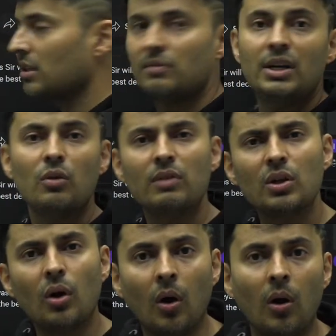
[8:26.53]
this video with
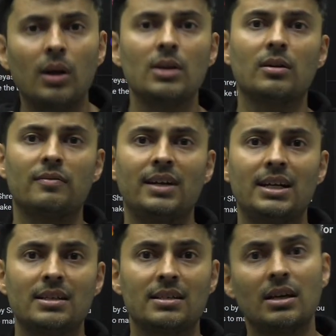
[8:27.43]
all your
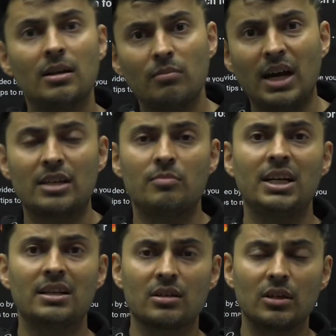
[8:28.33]
friends,
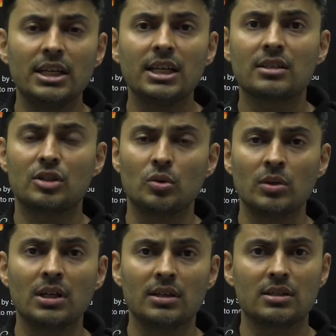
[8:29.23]
batchmates, colleagues,
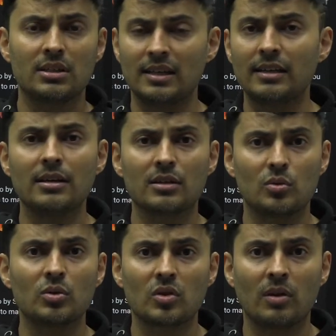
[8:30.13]
juniors, seniors,
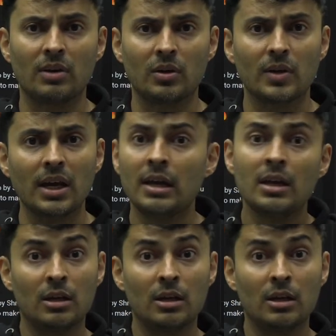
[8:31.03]
whosoever. Okay.